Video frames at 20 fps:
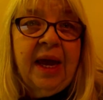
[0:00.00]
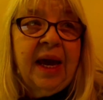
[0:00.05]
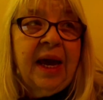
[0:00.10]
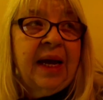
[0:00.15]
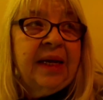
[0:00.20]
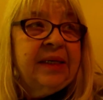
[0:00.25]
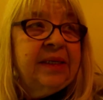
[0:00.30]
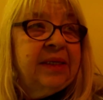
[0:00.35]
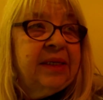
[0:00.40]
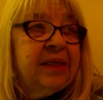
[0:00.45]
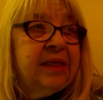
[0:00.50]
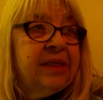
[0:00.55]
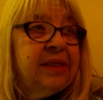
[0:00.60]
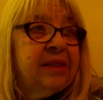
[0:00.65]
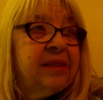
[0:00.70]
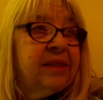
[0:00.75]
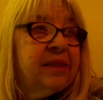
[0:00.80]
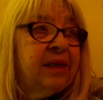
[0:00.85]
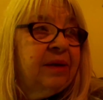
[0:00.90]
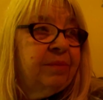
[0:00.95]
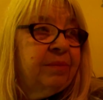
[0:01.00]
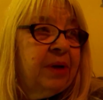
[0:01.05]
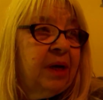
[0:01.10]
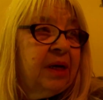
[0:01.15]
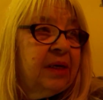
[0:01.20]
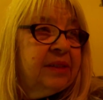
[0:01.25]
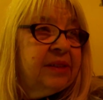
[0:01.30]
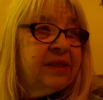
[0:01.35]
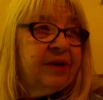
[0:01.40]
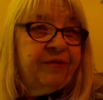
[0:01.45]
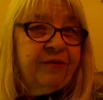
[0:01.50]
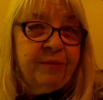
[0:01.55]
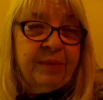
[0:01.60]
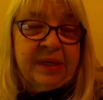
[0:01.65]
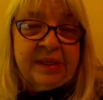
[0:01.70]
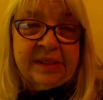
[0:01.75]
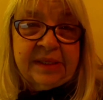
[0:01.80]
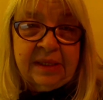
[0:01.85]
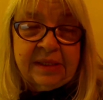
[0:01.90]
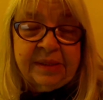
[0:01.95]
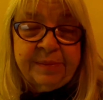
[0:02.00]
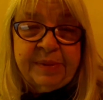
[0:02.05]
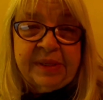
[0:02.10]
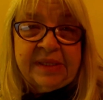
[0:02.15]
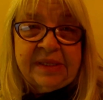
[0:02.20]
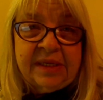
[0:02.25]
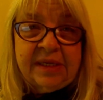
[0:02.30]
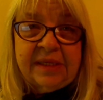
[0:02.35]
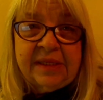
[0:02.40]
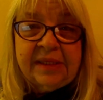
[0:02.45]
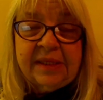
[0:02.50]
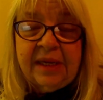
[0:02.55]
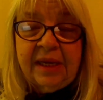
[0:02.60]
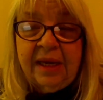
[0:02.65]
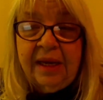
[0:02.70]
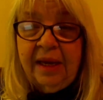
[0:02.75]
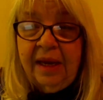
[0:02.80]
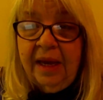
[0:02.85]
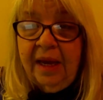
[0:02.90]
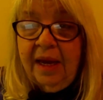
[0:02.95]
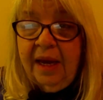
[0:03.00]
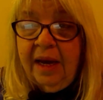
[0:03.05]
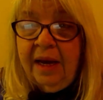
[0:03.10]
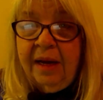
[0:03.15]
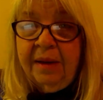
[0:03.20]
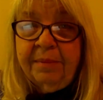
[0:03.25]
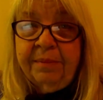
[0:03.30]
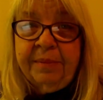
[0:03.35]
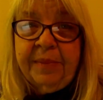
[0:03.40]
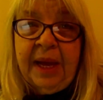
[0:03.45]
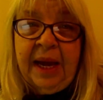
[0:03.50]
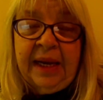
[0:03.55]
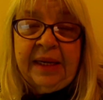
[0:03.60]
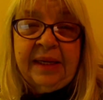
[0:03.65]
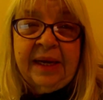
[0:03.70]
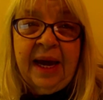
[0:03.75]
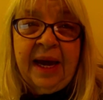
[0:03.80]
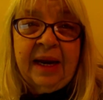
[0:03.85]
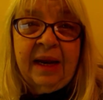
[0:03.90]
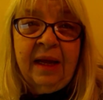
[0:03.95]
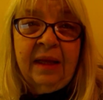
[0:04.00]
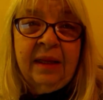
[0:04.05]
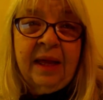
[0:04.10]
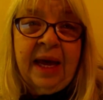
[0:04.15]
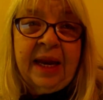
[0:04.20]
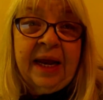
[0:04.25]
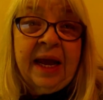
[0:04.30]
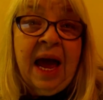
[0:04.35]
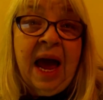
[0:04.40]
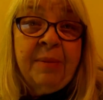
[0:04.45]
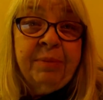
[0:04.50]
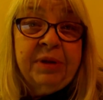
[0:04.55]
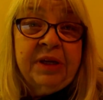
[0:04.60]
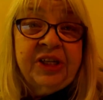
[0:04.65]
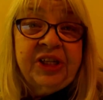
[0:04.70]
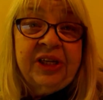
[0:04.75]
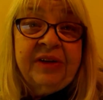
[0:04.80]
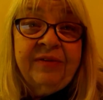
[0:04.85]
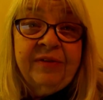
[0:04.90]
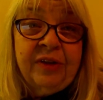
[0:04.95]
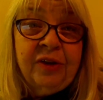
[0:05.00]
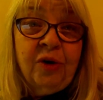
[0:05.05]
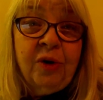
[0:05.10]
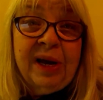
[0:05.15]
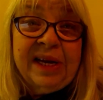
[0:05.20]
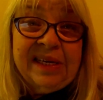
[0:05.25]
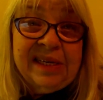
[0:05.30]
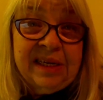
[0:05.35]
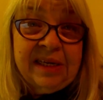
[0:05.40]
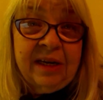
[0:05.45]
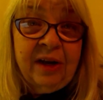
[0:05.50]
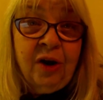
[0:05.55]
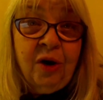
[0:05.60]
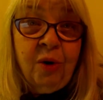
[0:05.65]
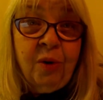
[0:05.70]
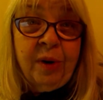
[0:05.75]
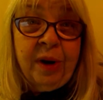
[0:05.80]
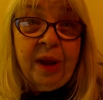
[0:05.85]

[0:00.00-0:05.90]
I did some uh, stuff for my son's business. Um, I got a lot accomplished even though I didn't go